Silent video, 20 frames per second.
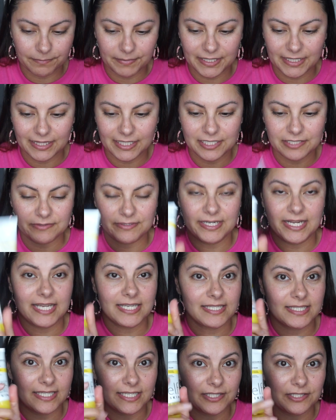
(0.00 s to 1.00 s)
but this one
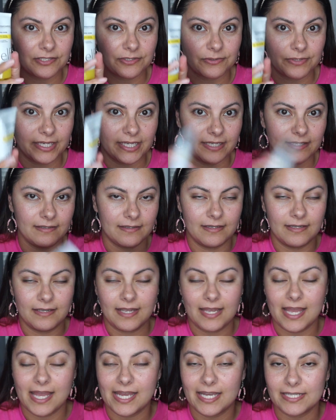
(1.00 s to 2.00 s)
has sunscreen
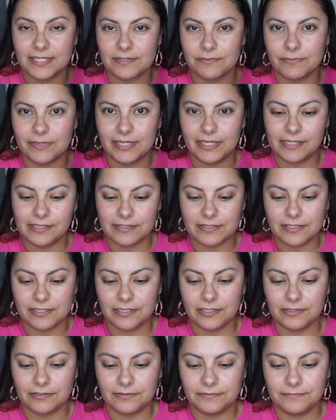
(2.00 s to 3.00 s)
as well.
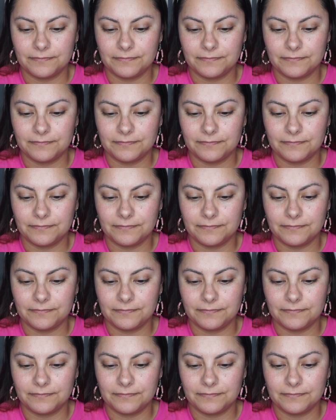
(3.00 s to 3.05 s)
So